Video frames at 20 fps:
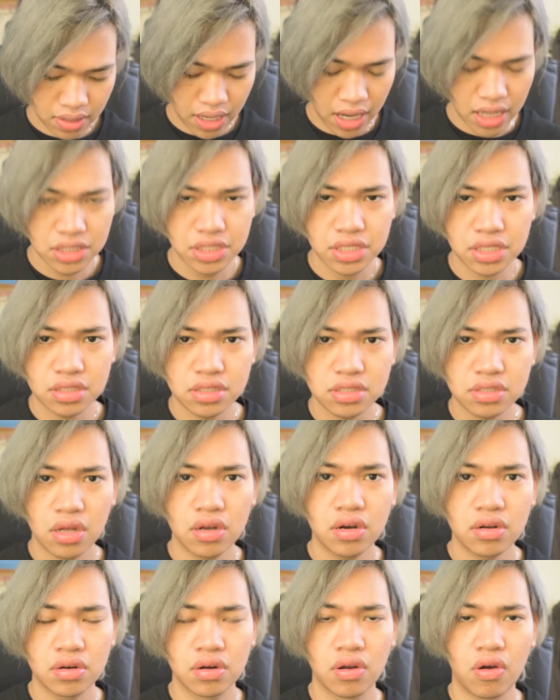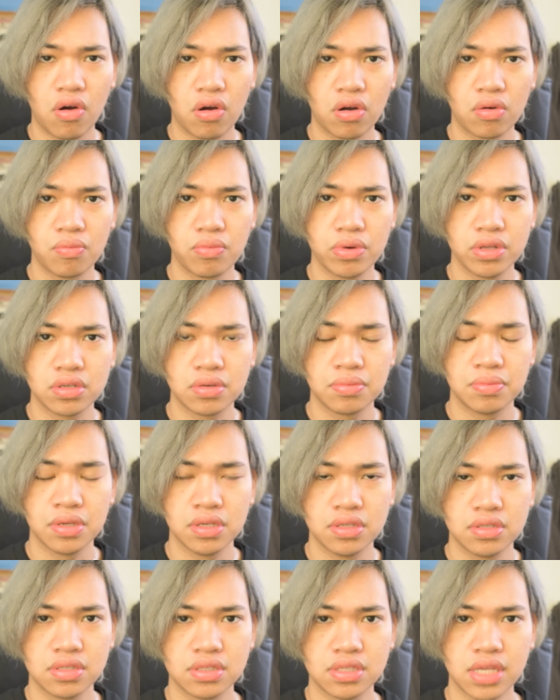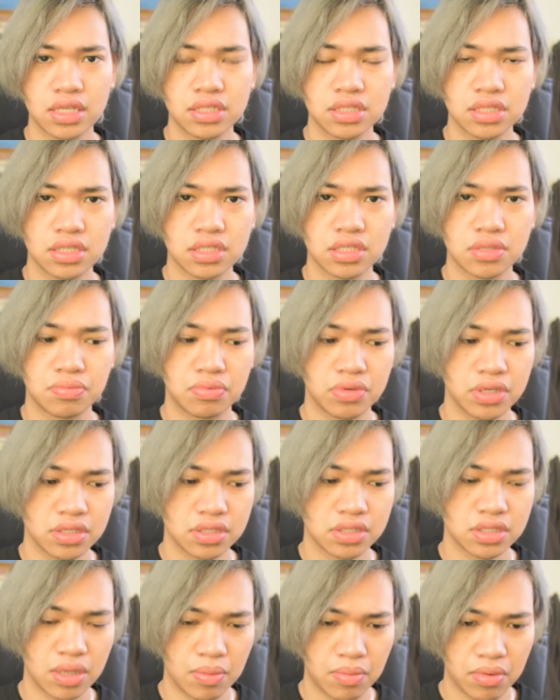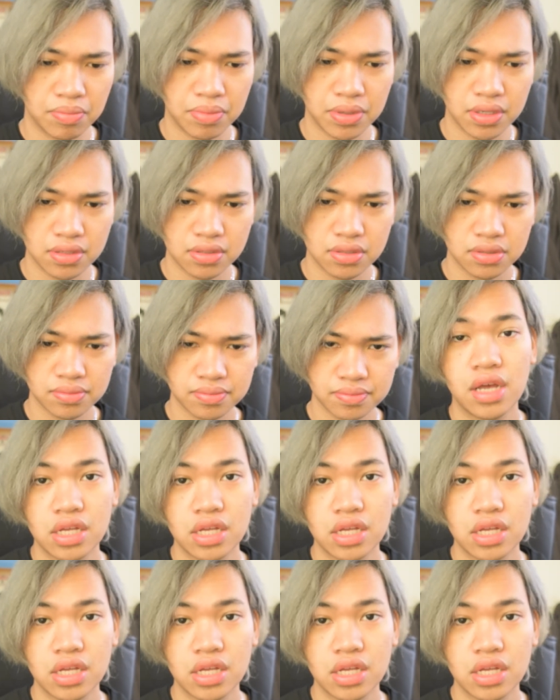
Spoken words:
Actually, it's not an autumn-winter piece, it's actually a spring-summer piece.